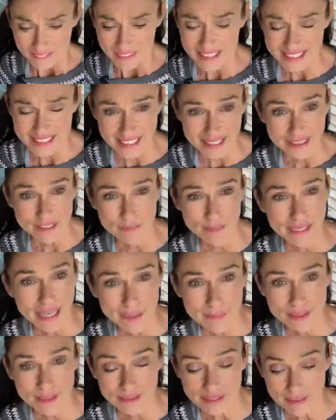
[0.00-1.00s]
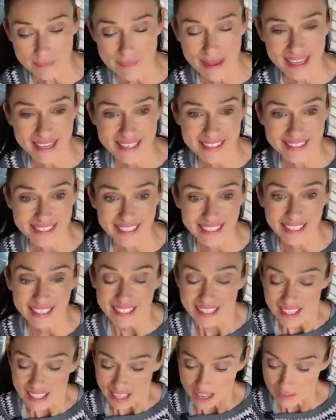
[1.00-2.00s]
their teeth have been absolutely amazing,
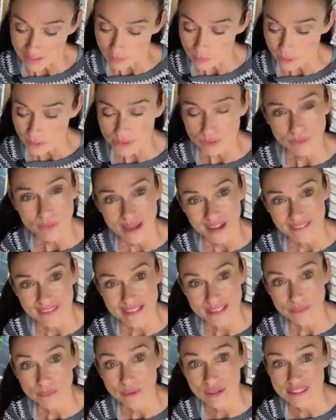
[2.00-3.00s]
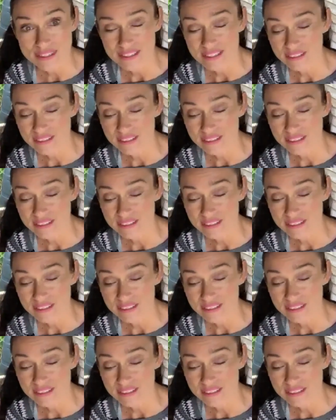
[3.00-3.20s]
and they wondered why this was,